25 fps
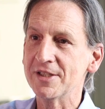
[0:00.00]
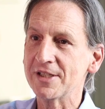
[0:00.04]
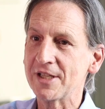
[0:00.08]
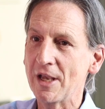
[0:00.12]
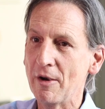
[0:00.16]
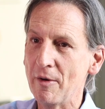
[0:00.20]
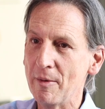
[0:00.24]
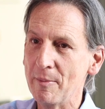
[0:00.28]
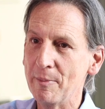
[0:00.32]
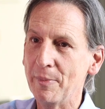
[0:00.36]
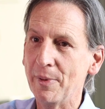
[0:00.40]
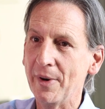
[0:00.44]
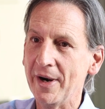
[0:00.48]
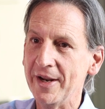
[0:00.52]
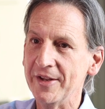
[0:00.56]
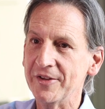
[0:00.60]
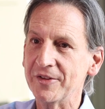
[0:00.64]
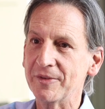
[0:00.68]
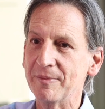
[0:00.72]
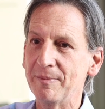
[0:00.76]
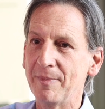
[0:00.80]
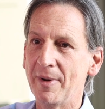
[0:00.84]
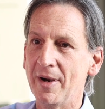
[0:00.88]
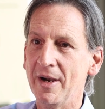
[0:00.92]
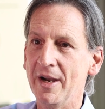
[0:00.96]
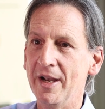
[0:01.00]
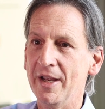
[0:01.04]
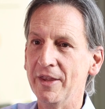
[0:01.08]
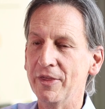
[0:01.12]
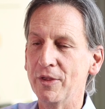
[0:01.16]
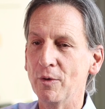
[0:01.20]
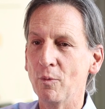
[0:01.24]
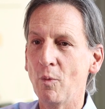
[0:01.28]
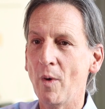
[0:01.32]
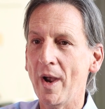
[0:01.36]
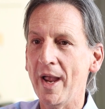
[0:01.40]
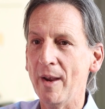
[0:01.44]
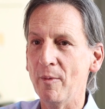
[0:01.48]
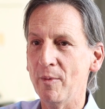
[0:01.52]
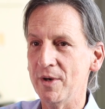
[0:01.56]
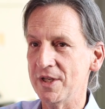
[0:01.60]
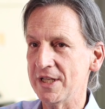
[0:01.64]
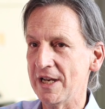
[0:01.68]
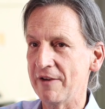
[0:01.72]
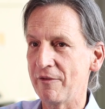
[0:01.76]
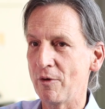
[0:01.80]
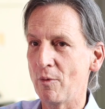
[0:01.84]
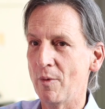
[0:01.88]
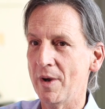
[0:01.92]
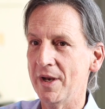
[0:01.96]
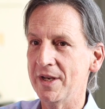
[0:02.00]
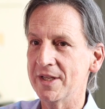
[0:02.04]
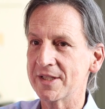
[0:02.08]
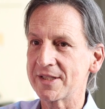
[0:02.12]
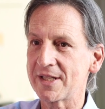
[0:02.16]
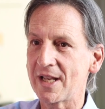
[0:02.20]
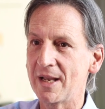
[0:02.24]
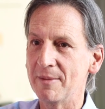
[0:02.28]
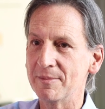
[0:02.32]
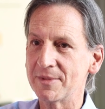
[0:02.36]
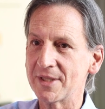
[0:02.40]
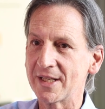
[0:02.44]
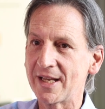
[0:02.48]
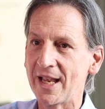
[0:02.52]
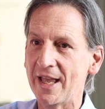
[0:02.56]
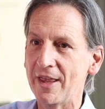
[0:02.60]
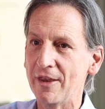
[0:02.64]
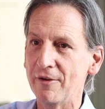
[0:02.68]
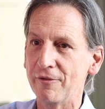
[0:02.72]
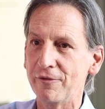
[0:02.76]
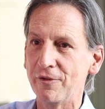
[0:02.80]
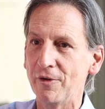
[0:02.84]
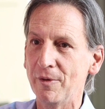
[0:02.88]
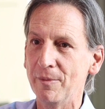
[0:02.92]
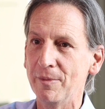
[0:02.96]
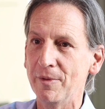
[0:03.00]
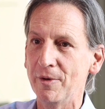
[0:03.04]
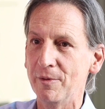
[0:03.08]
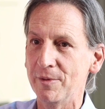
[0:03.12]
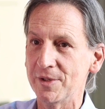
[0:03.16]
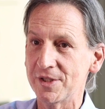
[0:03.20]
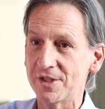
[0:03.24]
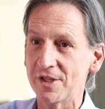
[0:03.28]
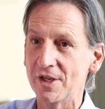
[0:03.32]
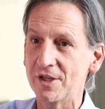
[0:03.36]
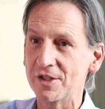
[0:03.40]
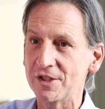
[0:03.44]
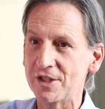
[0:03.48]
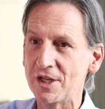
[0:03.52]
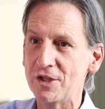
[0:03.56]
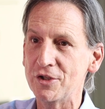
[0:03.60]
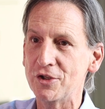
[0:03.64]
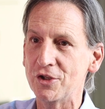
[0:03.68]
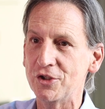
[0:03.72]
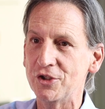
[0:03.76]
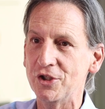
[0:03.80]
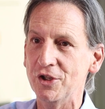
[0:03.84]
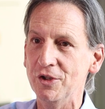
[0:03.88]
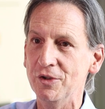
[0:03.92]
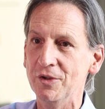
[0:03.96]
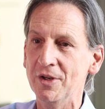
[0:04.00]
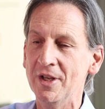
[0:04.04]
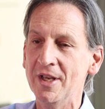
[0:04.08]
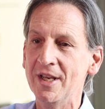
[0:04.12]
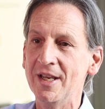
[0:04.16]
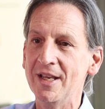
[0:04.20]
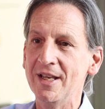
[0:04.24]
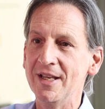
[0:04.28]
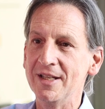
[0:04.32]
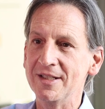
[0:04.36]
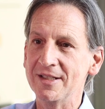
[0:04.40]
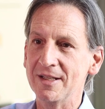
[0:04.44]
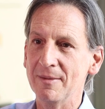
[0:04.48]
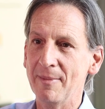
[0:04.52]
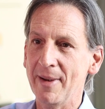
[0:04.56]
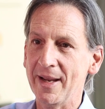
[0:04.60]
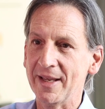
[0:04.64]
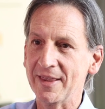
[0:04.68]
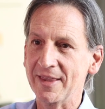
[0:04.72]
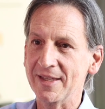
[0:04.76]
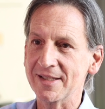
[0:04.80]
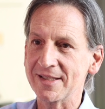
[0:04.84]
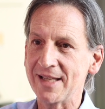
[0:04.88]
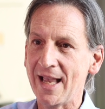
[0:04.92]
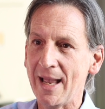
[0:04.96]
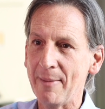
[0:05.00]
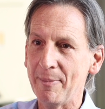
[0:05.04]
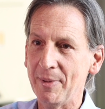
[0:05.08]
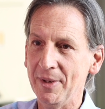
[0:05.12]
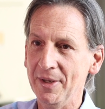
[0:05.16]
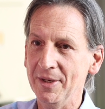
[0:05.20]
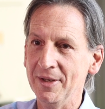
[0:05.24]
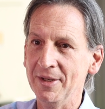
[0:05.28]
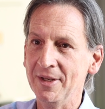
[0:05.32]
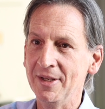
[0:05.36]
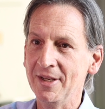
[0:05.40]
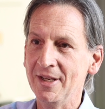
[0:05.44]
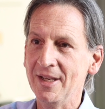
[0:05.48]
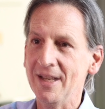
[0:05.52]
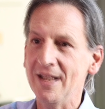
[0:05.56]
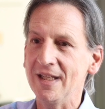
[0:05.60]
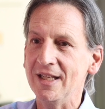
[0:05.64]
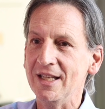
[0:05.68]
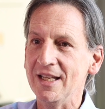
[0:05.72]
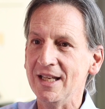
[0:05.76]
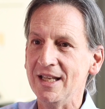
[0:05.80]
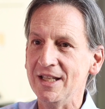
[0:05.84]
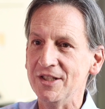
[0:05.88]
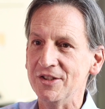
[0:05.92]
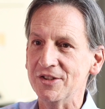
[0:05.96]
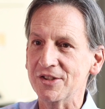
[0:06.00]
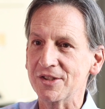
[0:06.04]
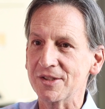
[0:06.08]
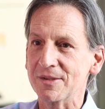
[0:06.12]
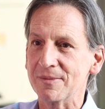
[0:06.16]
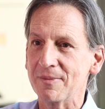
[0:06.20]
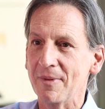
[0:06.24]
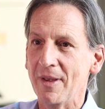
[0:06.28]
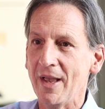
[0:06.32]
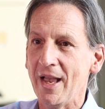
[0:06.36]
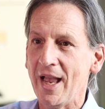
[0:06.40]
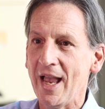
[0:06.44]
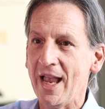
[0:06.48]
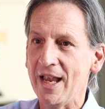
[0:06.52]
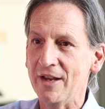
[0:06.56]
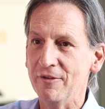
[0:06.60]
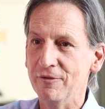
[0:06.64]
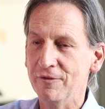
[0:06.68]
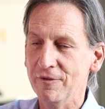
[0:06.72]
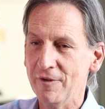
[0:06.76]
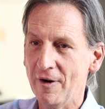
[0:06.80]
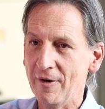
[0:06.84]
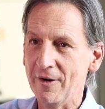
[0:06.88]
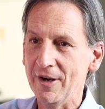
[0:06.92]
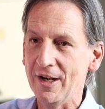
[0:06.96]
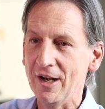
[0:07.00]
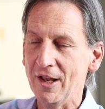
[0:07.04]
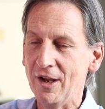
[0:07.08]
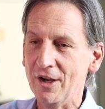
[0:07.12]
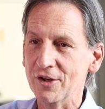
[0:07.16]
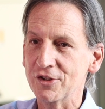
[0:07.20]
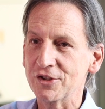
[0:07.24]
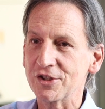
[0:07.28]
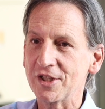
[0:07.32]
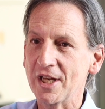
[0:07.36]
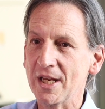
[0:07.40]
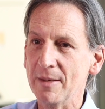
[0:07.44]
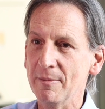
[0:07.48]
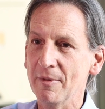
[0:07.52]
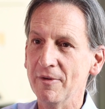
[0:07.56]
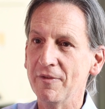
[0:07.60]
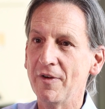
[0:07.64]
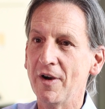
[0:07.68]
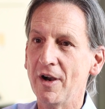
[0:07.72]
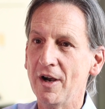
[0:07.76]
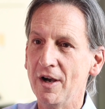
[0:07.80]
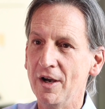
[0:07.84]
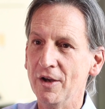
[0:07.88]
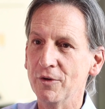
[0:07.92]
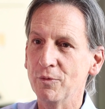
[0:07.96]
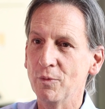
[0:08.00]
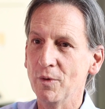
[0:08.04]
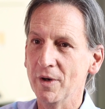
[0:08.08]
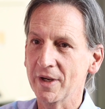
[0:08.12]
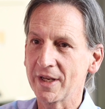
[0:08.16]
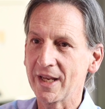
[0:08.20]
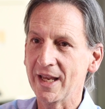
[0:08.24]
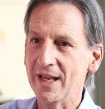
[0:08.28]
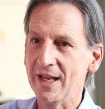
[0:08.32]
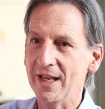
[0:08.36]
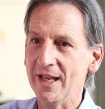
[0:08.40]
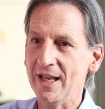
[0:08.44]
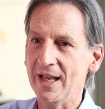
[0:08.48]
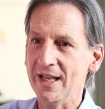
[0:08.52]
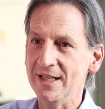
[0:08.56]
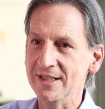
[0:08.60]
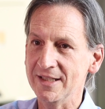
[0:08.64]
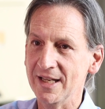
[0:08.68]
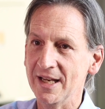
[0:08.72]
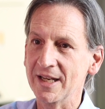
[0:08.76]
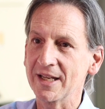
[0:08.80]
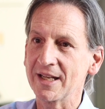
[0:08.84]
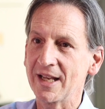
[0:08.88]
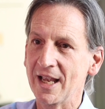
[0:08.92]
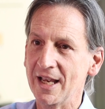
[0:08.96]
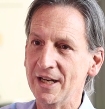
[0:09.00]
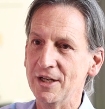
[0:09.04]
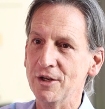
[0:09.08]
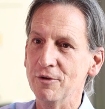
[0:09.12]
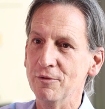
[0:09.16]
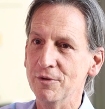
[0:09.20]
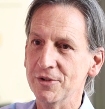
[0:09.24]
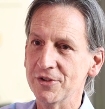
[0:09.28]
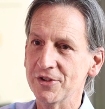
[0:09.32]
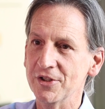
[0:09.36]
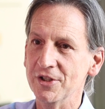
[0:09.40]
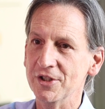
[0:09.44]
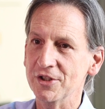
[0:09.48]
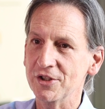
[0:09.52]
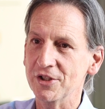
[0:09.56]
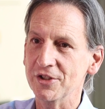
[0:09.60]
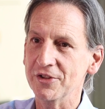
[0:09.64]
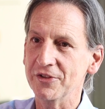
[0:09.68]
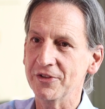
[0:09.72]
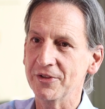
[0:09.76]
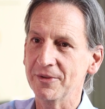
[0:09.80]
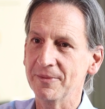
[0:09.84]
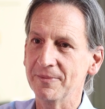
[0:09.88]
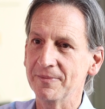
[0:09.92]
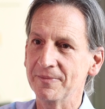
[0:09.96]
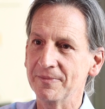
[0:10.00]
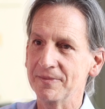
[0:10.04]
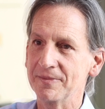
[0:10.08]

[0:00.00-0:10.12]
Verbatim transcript: so impressed by the way in which everyone has come together from the Research Institute to make this happen. It's a very large team of hard-working and dedicated researchers.